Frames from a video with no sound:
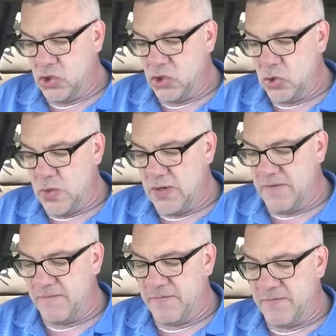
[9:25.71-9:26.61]

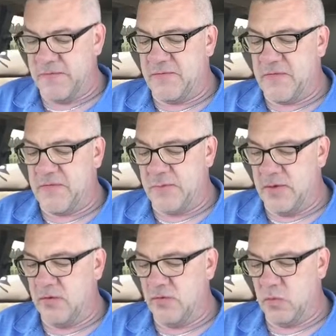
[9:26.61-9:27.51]
255
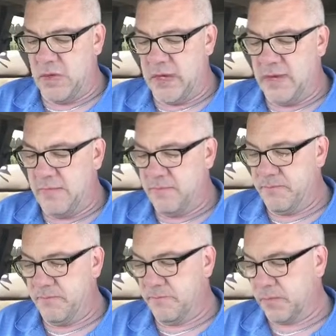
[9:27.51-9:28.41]
meters away.
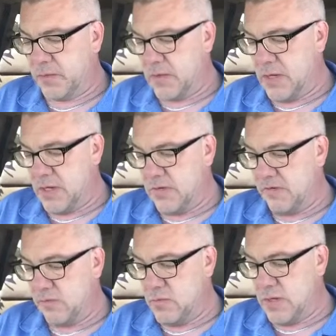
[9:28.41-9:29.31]
And I
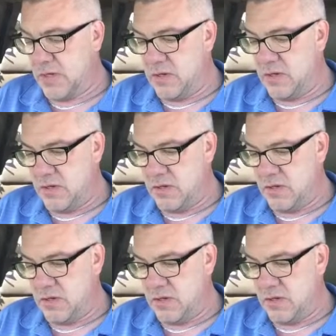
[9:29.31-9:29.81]
zoom in.